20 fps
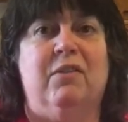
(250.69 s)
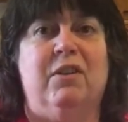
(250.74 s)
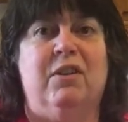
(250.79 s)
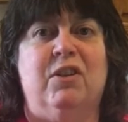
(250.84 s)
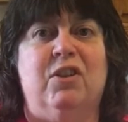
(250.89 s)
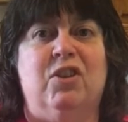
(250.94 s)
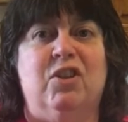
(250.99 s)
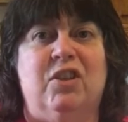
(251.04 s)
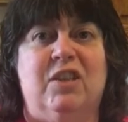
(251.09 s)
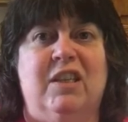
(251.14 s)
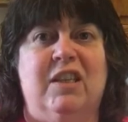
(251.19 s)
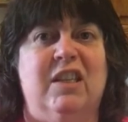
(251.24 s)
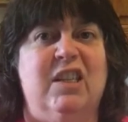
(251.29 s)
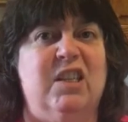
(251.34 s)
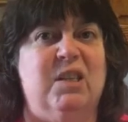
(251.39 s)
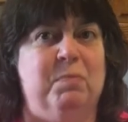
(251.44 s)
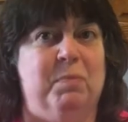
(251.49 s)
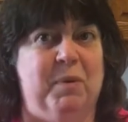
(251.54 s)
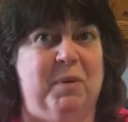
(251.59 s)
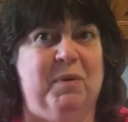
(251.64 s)
and did you see the
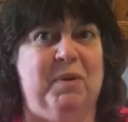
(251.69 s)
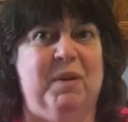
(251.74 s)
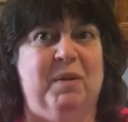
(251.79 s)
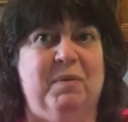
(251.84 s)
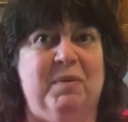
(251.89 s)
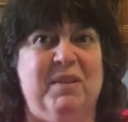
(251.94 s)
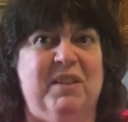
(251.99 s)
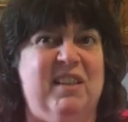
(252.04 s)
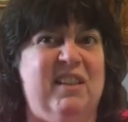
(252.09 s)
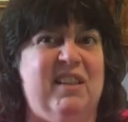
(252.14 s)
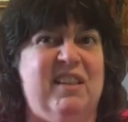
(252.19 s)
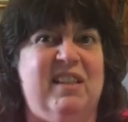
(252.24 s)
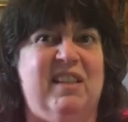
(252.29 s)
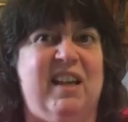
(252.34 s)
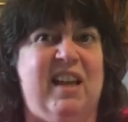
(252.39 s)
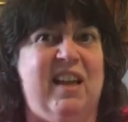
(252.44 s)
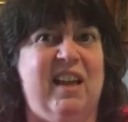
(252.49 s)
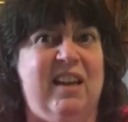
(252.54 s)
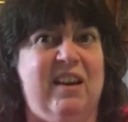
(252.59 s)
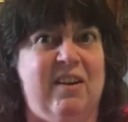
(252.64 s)
spoon that was
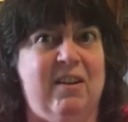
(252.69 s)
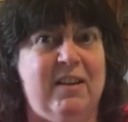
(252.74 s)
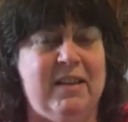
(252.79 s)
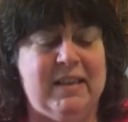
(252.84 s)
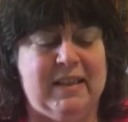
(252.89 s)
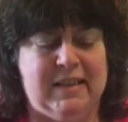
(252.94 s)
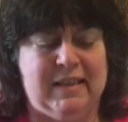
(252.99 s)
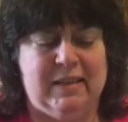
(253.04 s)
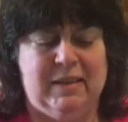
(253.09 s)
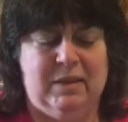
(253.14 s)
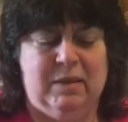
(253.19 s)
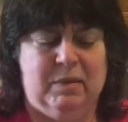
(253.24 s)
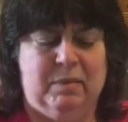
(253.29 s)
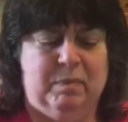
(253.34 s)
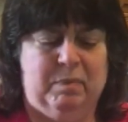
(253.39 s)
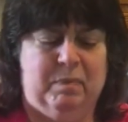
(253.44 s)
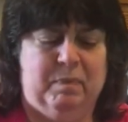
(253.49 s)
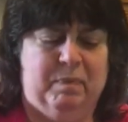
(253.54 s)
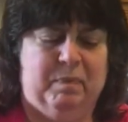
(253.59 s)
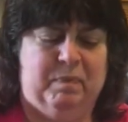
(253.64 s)
inside? Awesome.